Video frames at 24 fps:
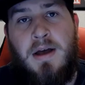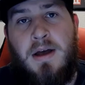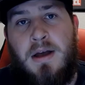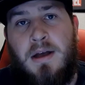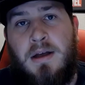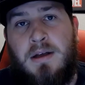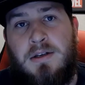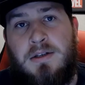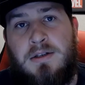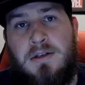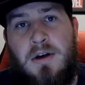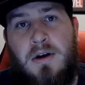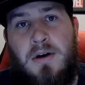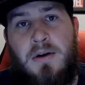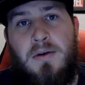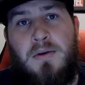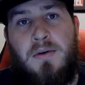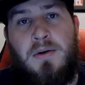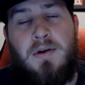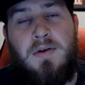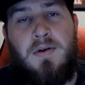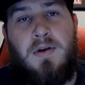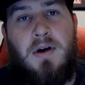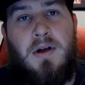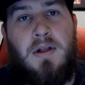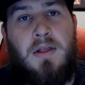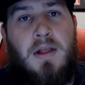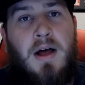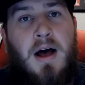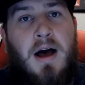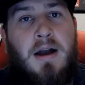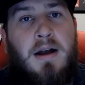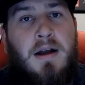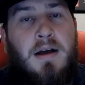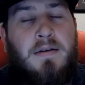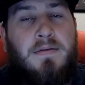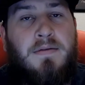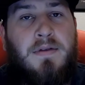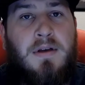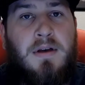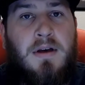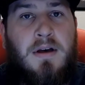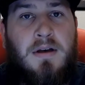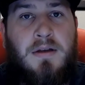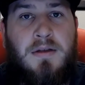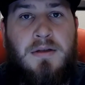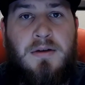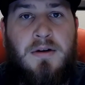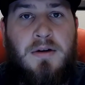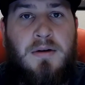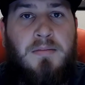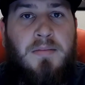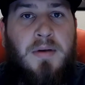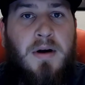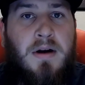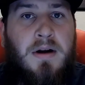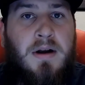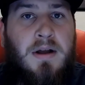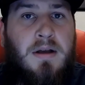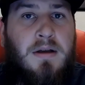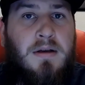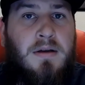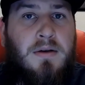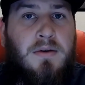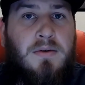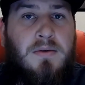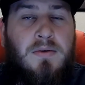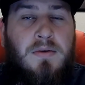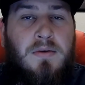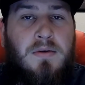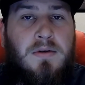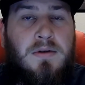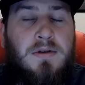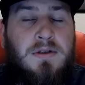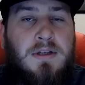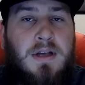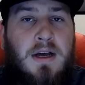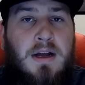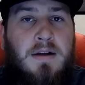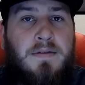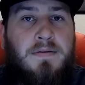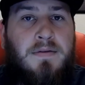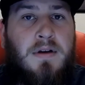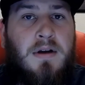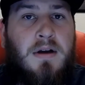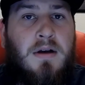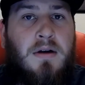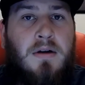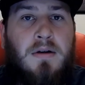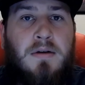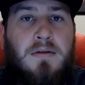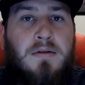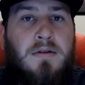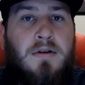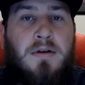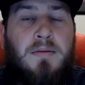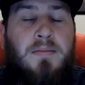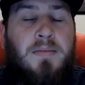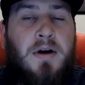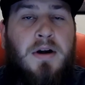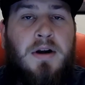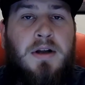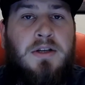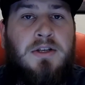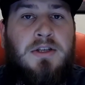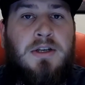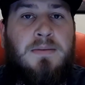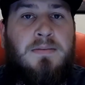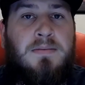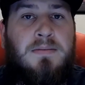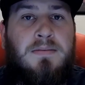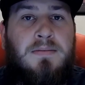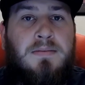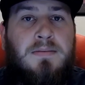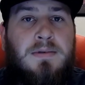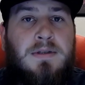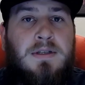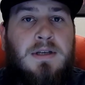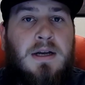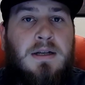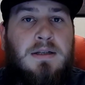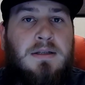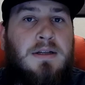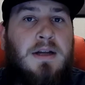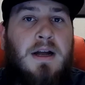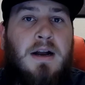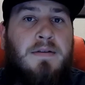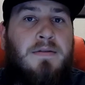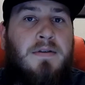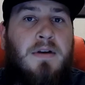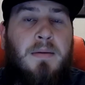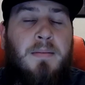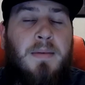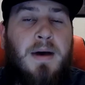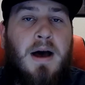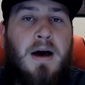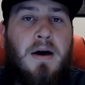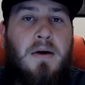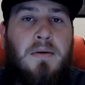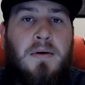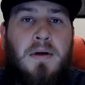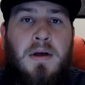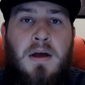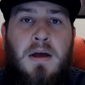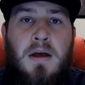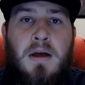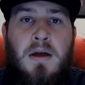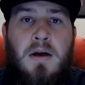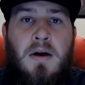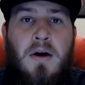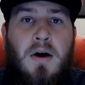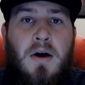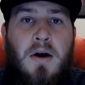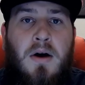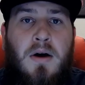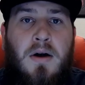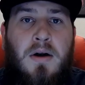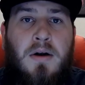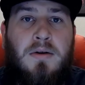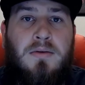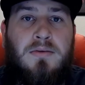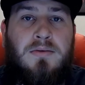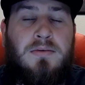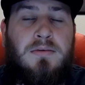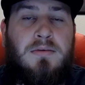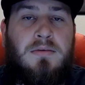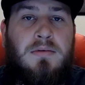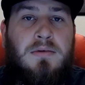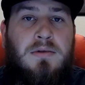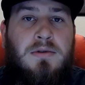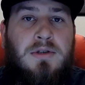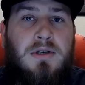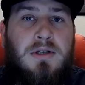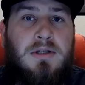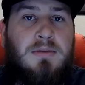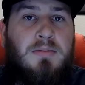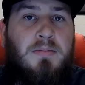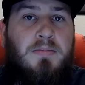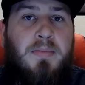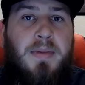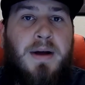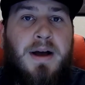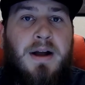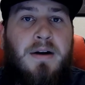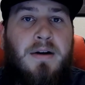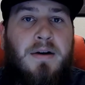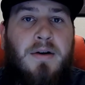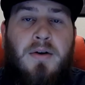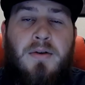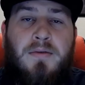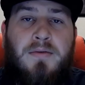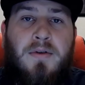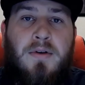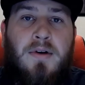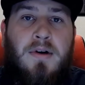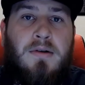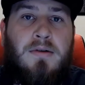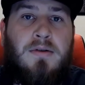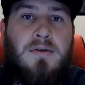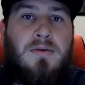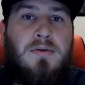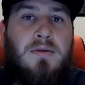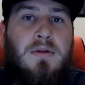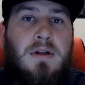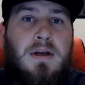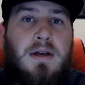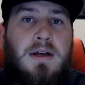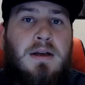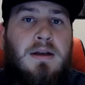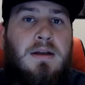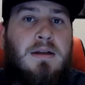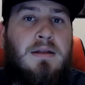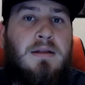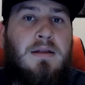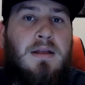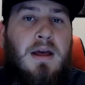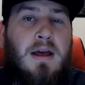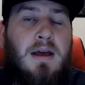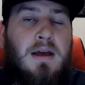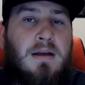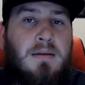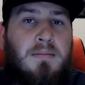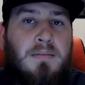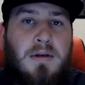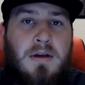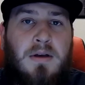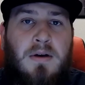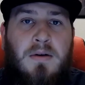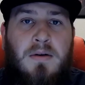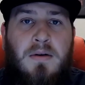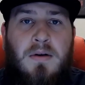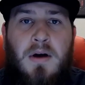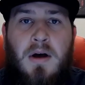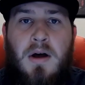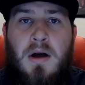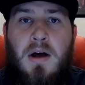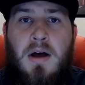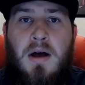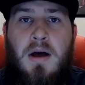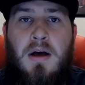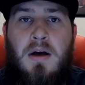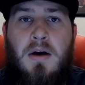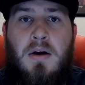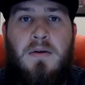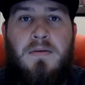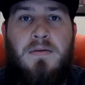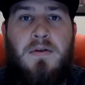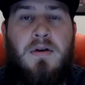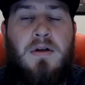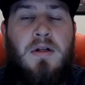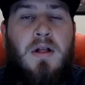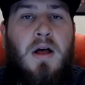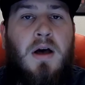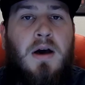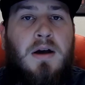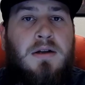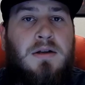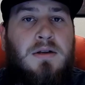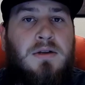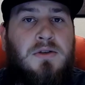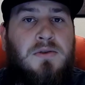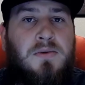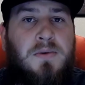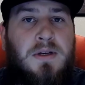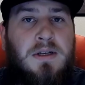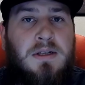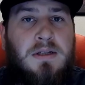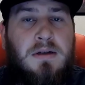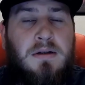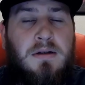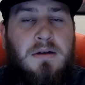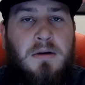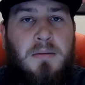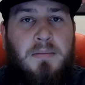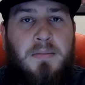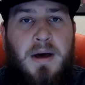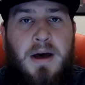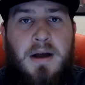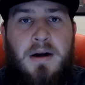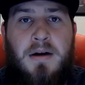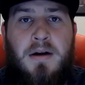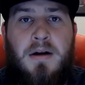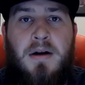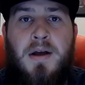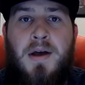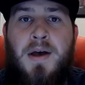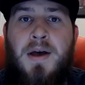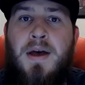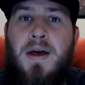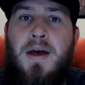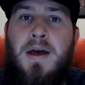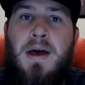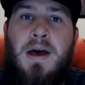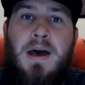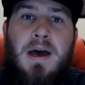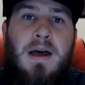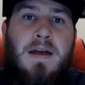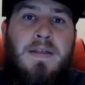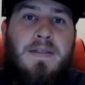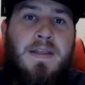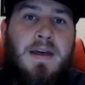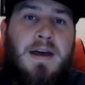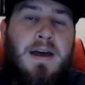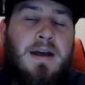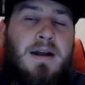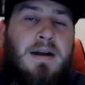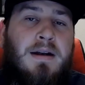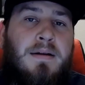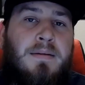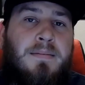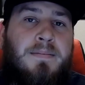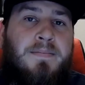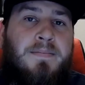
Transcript: So a lot of the third-party coolers that have, or third-party chipsets that have come out, are just better overall cooling. They can be overclocked and tweaked a little better, and then